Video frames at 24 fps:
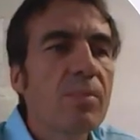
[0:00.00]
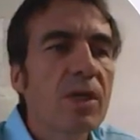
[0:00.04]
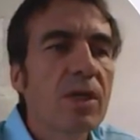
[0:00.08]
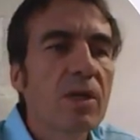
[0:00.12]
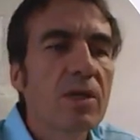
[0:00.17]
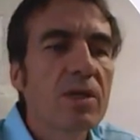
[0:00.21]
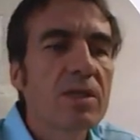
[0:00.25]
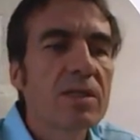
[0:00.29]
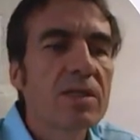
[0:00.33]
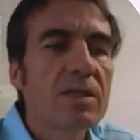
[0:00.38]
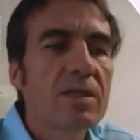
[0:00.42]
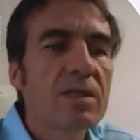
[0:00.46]

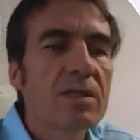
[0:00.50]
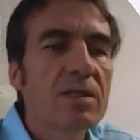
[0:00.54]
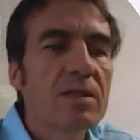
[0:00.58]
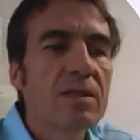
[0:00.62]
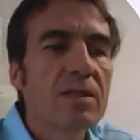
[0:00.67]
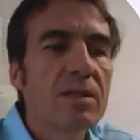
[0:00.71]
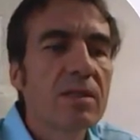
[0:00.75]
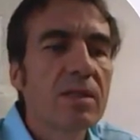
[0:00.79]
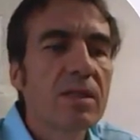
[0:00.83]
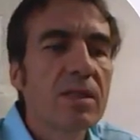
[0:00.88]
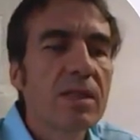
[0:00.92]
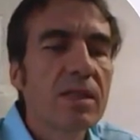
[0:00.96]
because
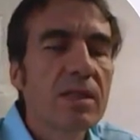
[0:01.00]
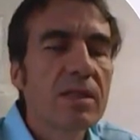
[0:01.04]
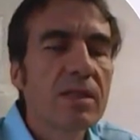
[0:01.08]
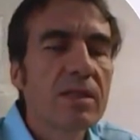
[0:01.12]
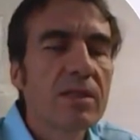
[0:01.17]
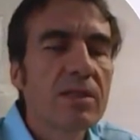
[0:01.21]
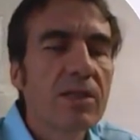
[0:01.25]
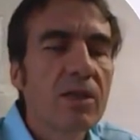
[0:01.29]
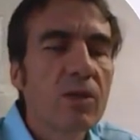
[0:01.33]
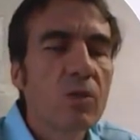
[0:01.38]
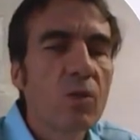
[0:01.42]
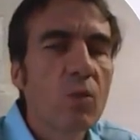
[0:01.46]

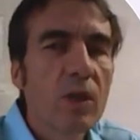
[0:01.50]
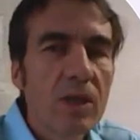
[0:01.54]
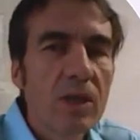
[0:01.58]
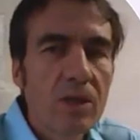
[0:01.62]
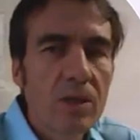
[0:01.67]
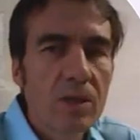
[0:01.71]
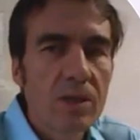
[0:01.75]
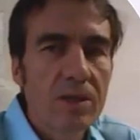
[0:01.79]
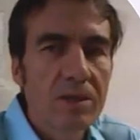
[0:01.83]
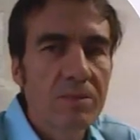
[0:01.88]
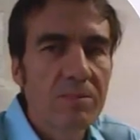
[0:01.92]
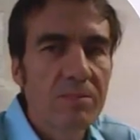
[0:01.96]
there
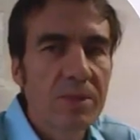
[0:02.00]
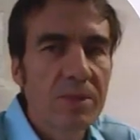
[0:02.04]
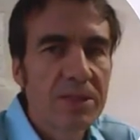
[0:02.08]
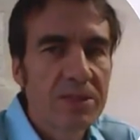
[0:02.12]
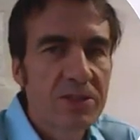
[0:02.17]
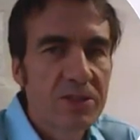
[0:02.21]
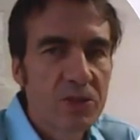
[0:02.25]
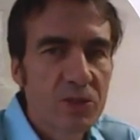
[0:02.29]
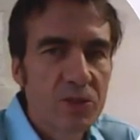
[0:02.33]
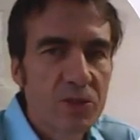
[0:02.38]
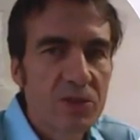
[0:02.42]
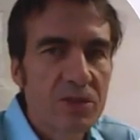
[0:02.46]
will be
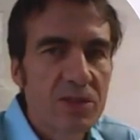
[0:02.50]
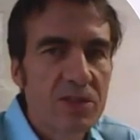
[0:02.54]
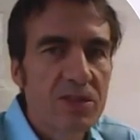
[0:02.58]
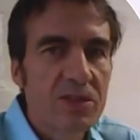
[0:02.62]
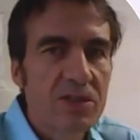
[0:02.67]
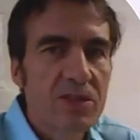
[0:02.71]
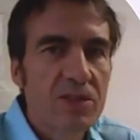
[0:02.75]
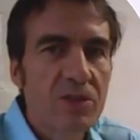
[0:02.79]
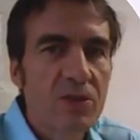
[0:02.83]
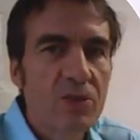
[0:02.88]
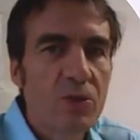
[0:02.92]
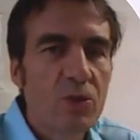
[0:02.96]

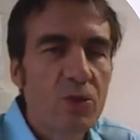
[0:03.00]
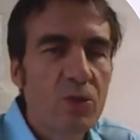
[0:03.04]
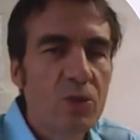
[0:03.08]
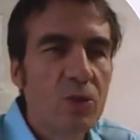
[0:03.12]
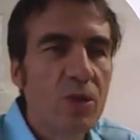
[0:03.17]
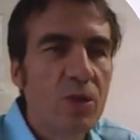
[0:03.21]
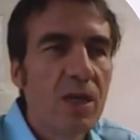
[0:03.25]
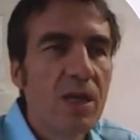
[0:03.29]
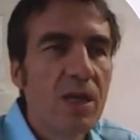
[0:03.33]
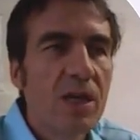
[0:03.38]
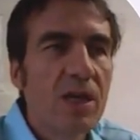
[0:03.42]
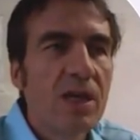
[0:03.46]
students
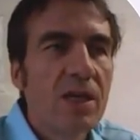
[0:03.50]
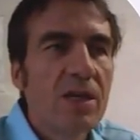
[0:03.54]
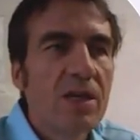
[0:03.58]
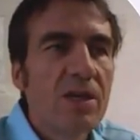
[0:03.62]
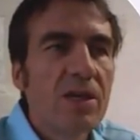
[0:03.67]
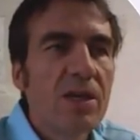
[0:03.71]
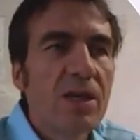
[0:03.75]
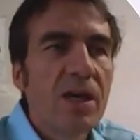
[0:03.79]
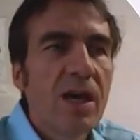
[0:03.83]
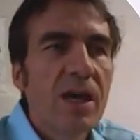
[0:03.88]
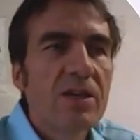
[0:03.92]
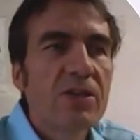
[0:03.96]
who
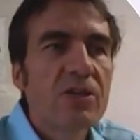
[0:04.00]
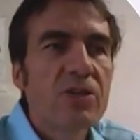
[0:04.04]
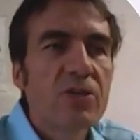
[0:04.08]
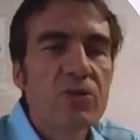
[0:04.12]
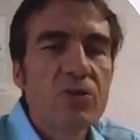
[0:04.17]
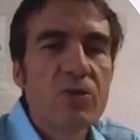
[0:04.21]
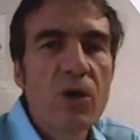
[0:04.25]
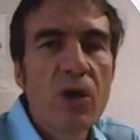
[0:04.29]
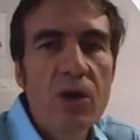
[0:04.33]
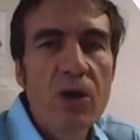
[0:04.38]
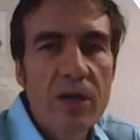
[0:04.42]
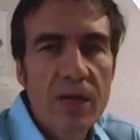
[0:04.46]
do
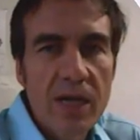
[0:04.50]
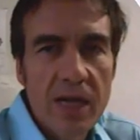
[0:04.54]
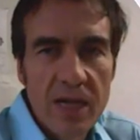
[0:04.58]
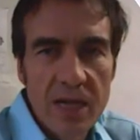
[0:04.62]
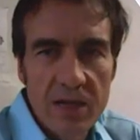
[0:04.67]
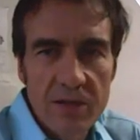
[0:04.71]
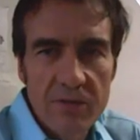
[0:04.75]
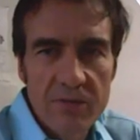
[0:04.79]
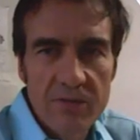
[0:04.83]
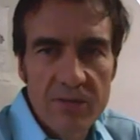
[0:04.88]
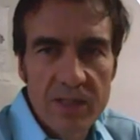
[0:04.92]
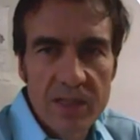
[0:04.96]
not
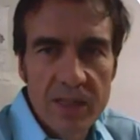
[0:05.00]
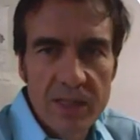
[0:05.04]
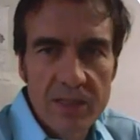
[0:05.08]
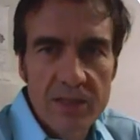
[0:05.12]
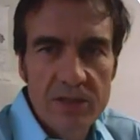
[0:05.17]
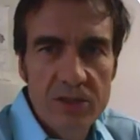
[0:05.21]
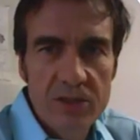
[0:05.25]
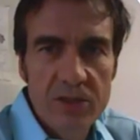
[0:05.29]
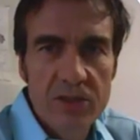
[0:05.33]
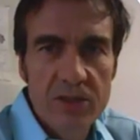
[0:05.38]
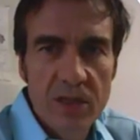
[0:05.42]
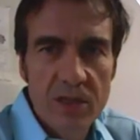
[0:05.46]
have the
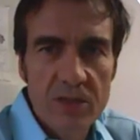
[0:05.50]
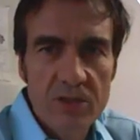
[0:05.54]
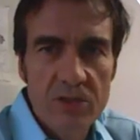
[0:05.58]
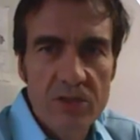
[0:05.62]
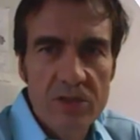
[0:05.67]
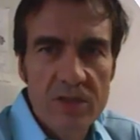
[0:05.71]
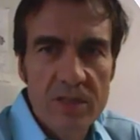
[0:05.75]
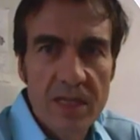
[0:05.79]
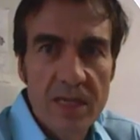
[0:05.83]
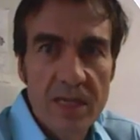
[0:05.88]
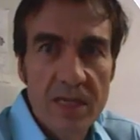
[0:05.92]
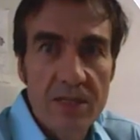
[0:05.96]
English to
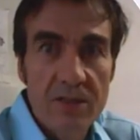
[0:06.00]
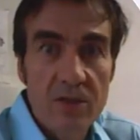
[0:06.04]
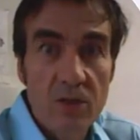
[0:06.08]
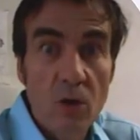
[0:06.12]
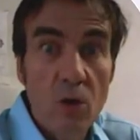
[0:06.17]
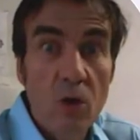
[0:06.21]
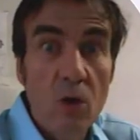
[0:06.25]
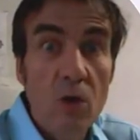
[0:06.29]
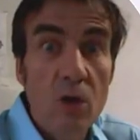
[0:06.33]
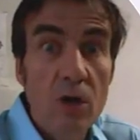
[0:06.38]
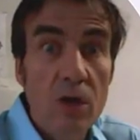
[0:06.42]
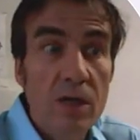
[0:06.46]
understand
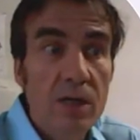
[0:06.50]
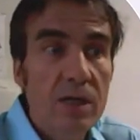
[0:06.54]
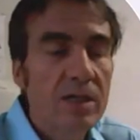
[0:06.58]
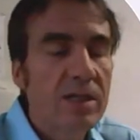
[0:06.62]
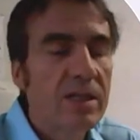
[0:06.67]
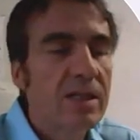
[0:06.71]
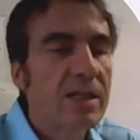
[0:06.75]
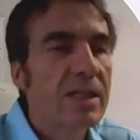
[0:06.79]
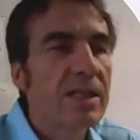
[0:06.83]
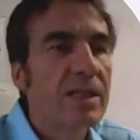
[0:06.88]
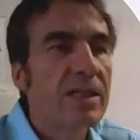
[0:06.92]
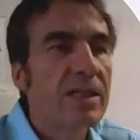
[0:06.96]
or
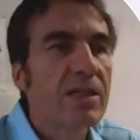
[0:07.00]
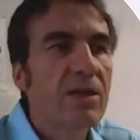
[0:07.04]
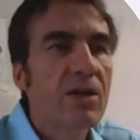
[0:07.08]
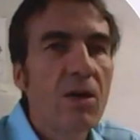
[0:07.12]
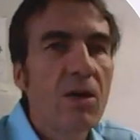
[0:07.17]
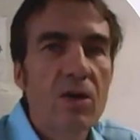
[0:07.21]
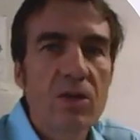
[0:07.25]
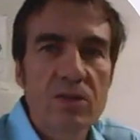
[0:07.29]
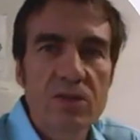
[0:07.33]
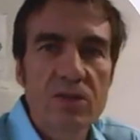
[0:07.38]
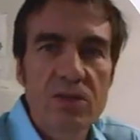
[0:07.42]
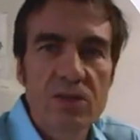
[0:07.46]
the
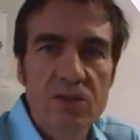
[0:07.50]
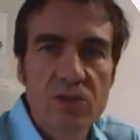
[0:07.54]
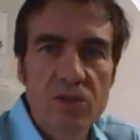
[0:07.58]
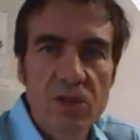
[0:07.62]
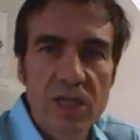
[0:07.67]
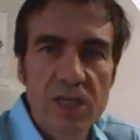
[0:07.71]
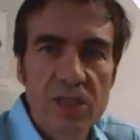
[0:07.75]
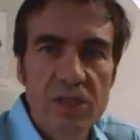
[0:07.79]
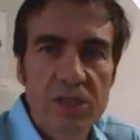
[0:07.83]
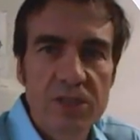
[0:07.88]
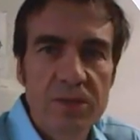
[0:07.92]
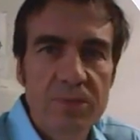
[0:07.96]

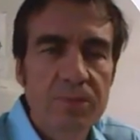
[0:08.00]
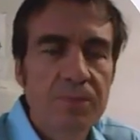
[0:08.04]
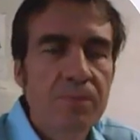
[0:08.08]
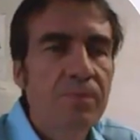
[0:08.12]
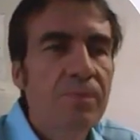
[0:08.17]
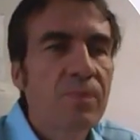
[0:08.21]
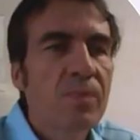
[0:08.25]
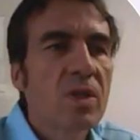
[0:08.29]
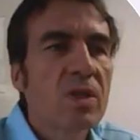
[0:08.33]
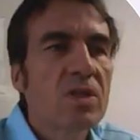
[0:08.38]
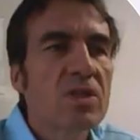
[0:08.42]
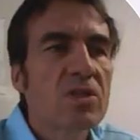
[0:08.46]
concentration.
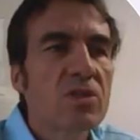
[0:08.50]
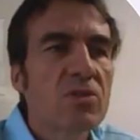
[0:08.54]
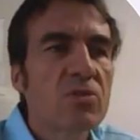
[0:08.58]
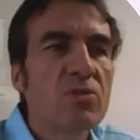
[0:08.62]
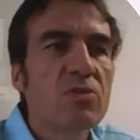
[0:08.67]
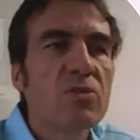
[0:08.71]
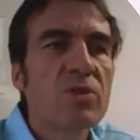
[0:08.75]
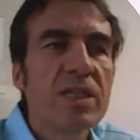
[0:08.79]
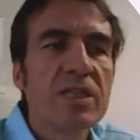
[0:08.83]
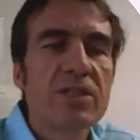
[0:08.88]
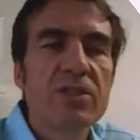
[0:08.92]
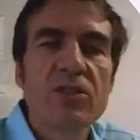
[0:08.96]
So
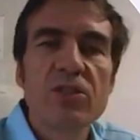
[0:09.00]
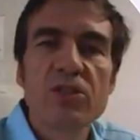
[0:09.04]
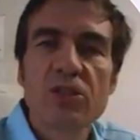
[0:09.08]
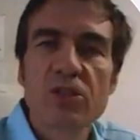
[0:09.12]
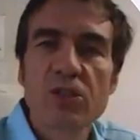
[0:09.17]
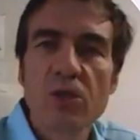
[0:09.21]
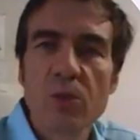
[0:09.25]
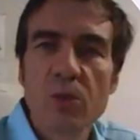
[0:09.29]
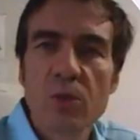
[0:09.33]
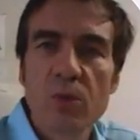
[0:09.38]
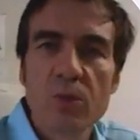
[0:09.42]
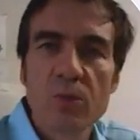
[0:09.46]
you need to
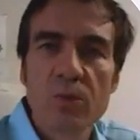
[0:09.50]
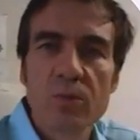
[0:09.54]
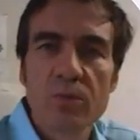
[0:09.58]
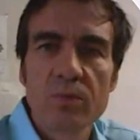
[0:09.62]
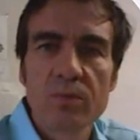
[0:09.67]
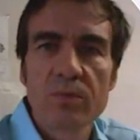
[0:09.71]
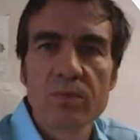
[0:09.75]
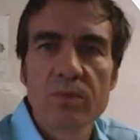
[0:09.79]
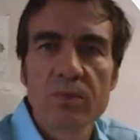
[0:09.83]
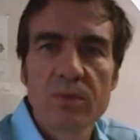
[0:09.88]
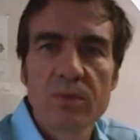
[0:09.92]
show